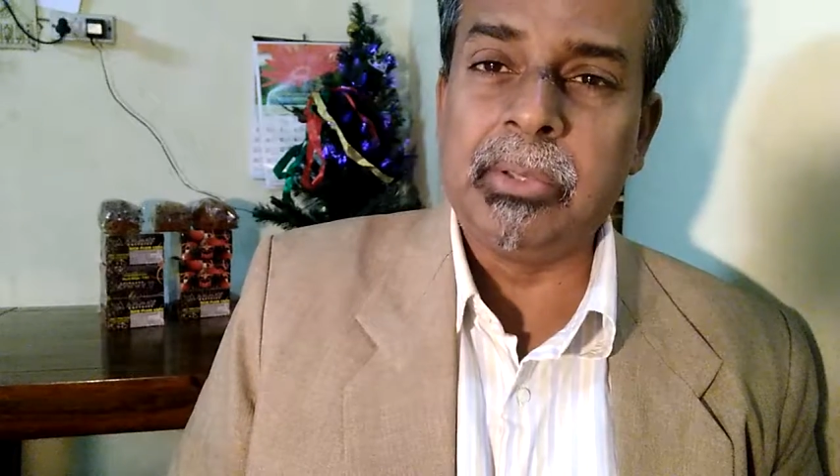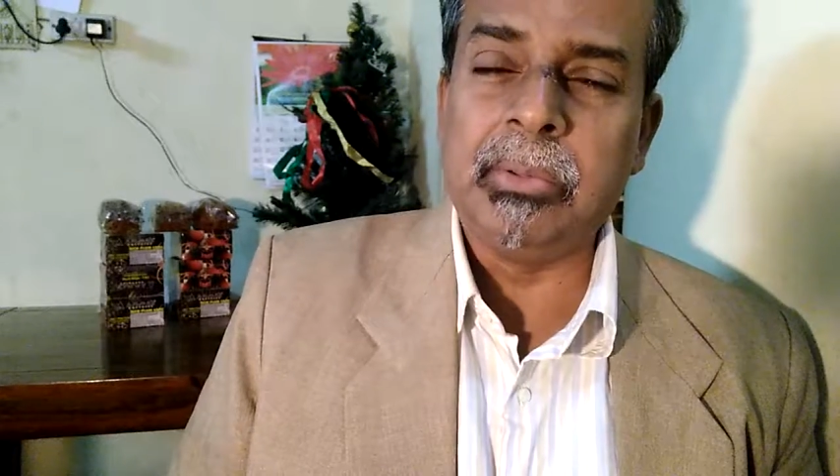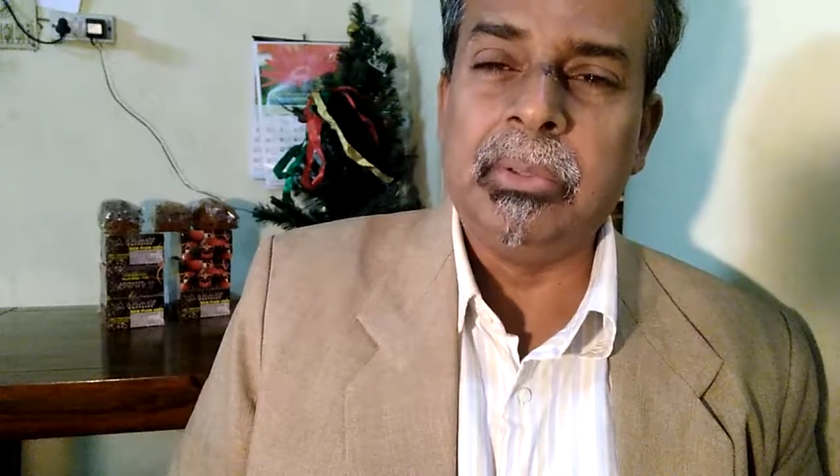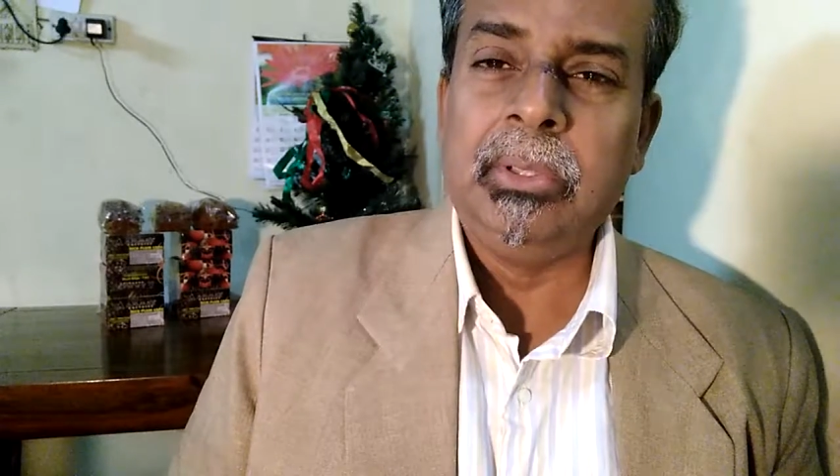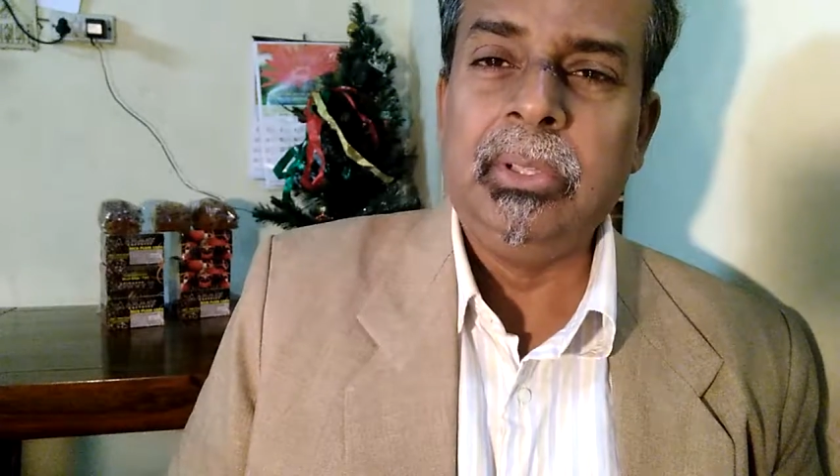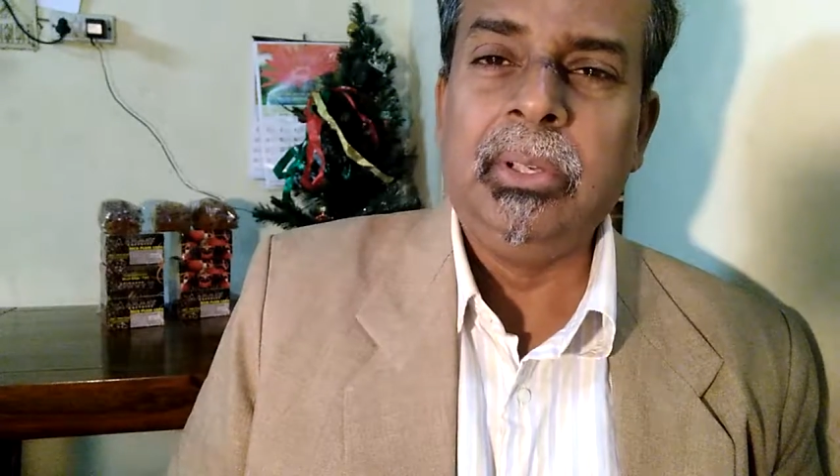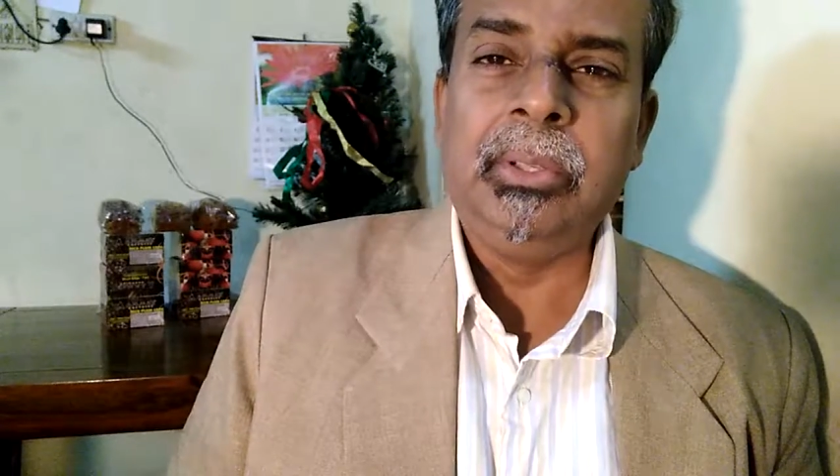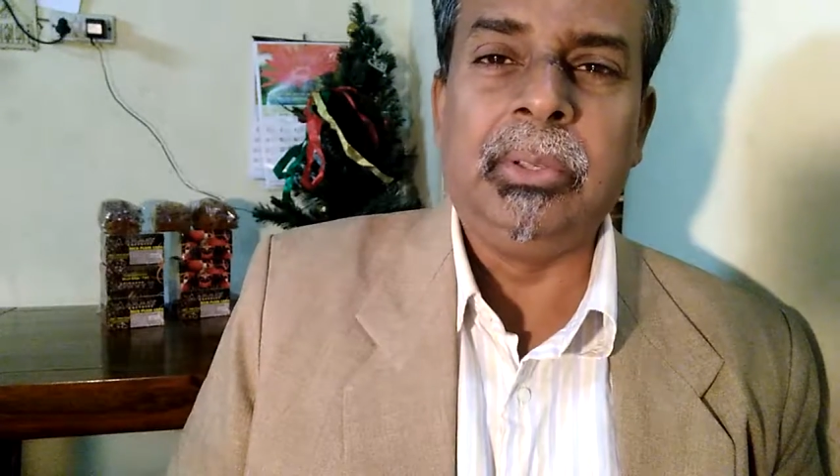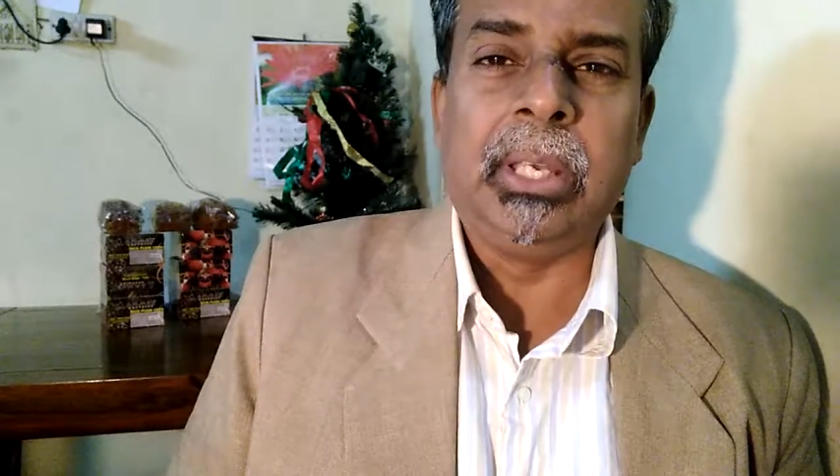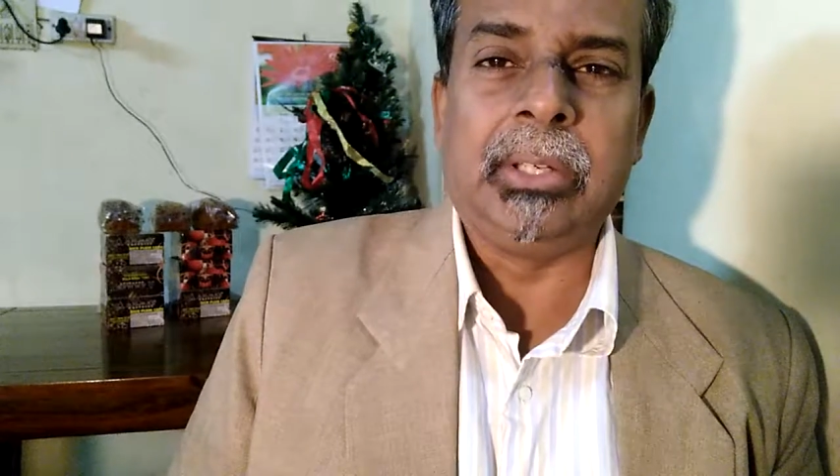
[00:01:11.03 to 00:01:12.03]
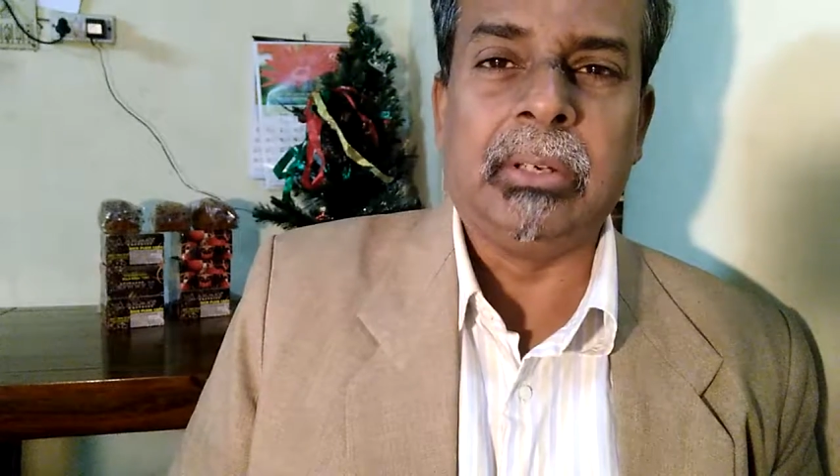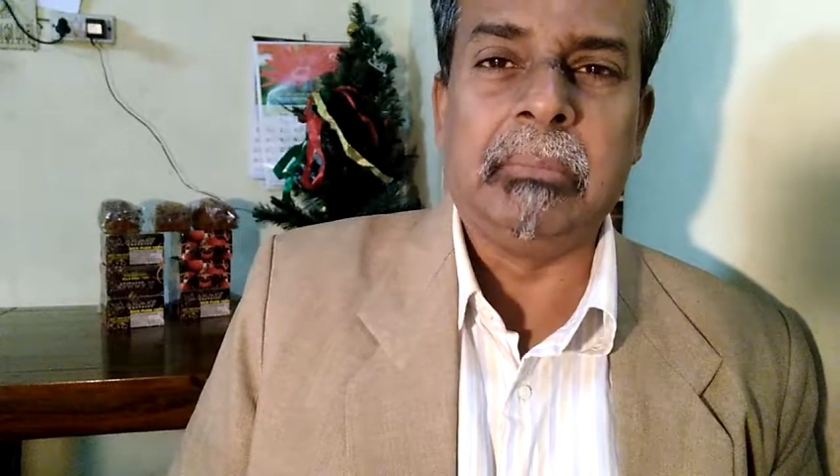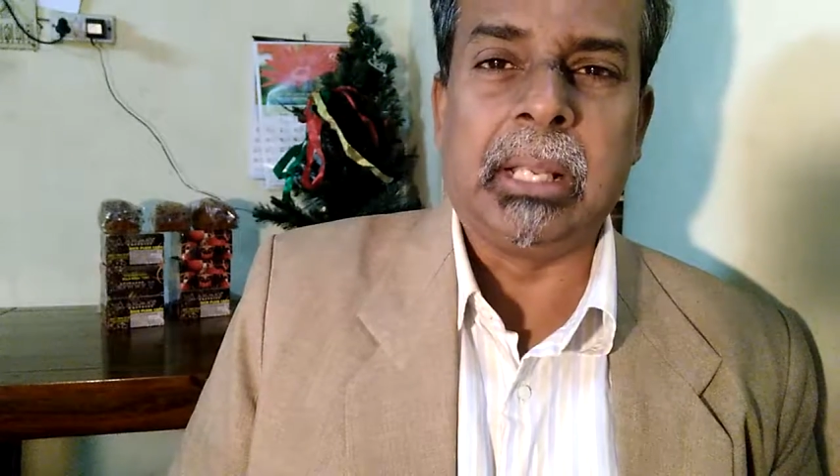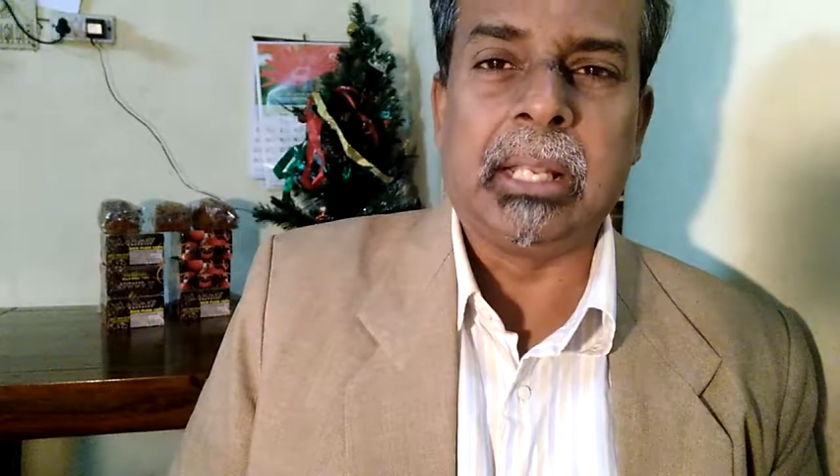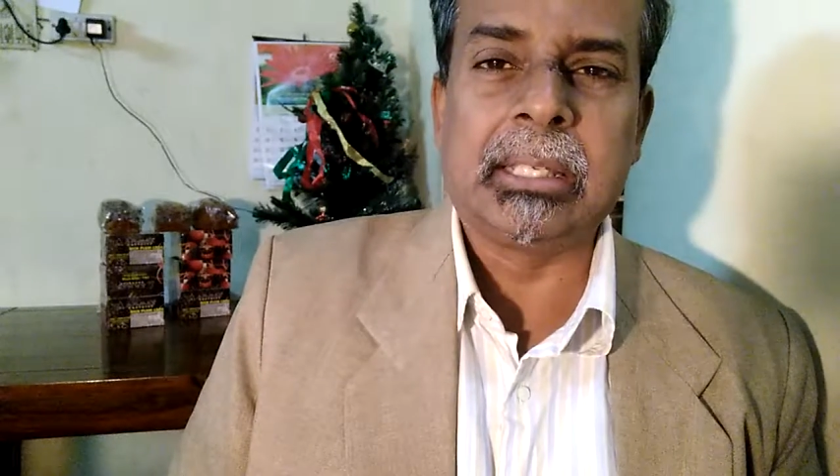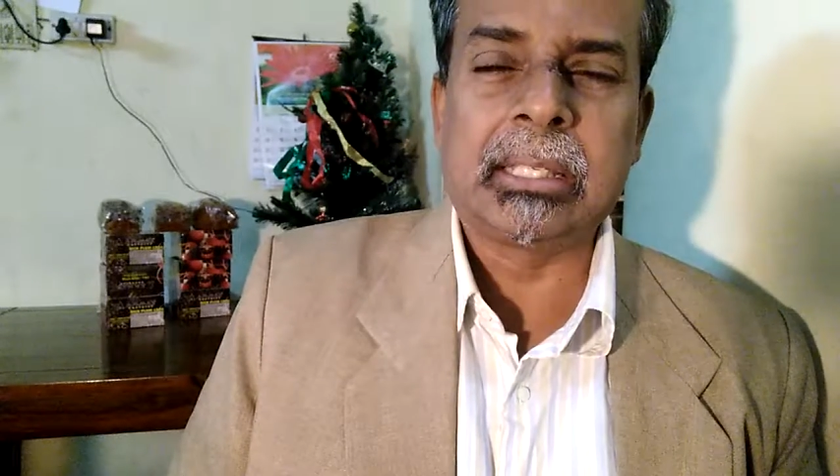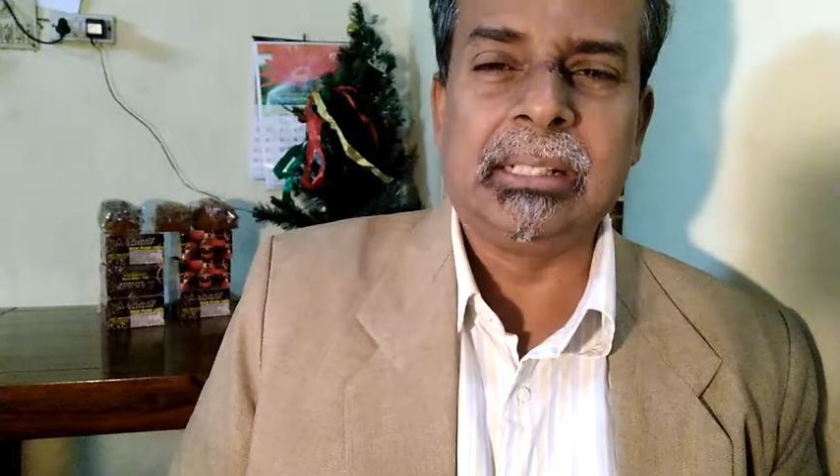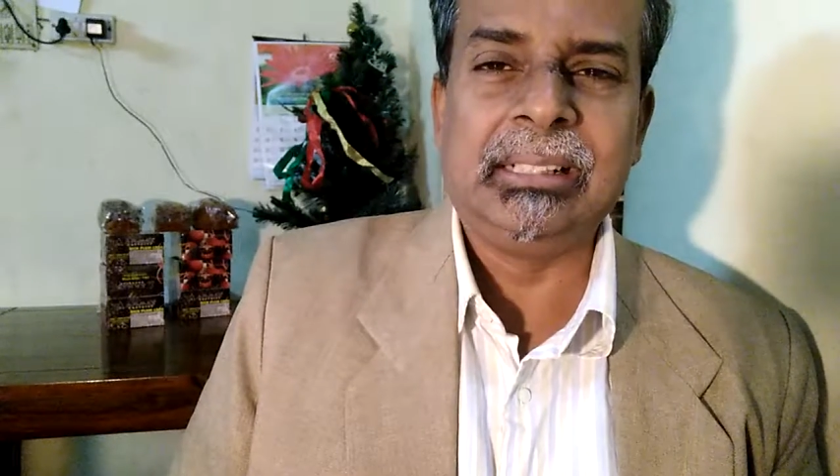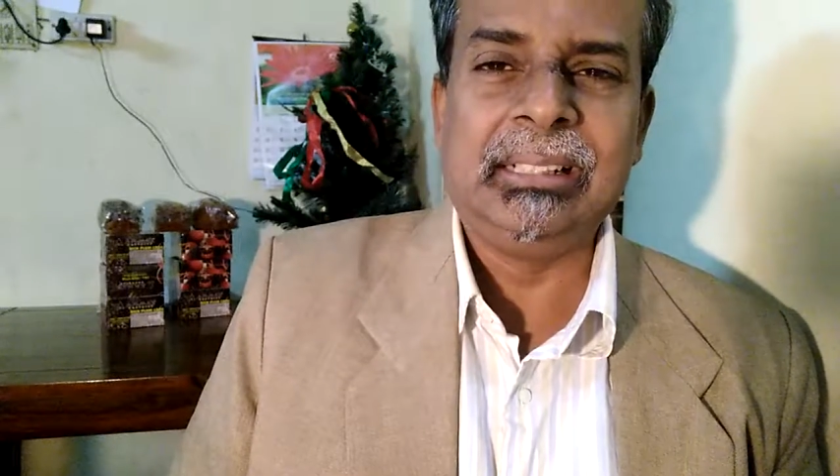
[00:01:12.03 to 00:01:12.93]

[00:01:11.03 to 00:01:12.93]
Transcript: do, you get your merits.